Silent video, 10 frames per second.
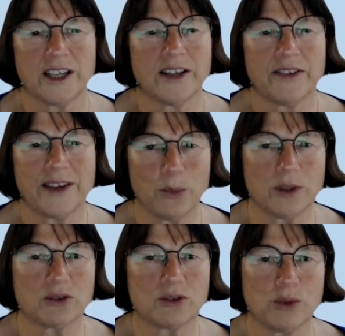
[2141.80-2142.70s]
That
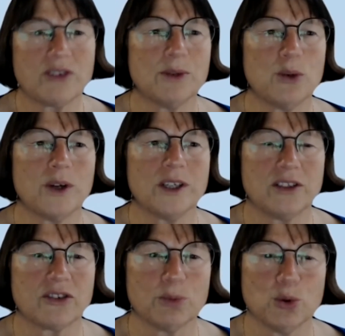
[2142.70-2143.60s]
worked reasonably well
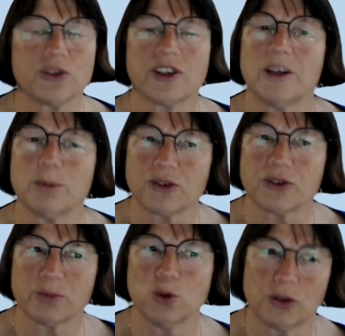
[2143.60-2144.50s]
in small tables,
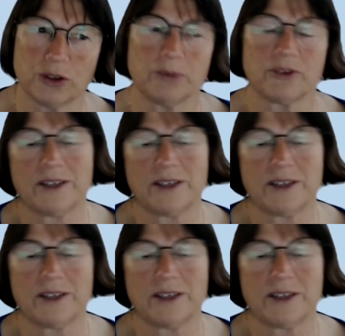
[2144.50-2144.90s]
small groups,